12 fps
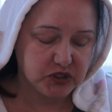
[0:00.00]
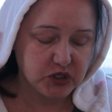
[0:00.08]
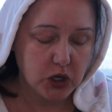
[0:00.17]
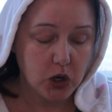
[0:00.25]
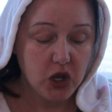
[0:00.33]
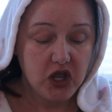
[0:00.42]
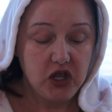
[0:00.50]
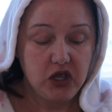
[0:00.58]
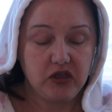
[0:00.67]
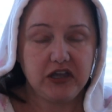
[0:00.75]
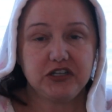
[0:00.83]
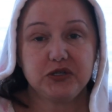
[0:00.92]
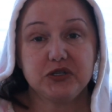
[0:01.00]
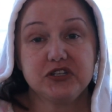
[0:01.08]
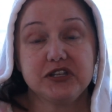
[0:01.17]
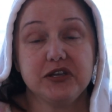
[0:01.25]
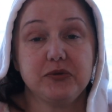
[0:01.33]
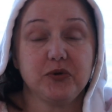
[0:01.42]
So they told
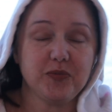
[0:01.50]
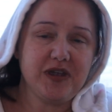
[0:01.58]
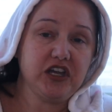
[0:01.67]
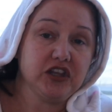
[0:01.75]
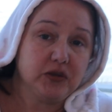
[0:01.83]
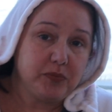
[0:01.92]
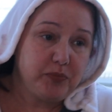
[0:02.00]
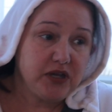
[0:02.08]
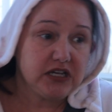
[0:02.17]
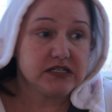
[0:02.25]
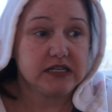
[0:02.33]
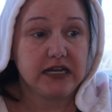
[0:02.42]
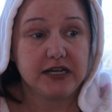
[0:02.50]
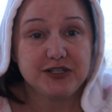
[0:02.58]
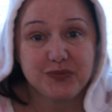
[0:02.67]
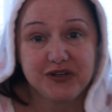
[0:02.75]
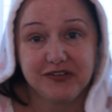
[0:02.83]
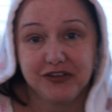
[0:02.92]
us they were making the biggest
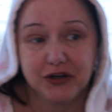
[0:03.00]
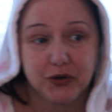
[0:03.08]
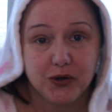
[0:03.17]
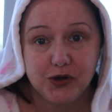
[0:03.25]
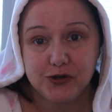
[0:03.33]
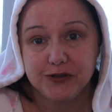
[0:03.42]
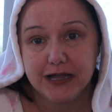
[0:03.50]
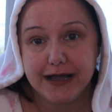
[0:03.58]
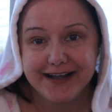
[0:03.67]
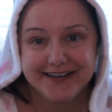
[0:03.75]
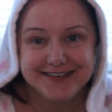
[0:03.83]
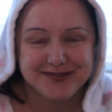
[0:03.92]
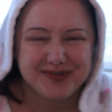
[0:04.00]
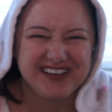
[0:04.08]
announcement of their whole lives.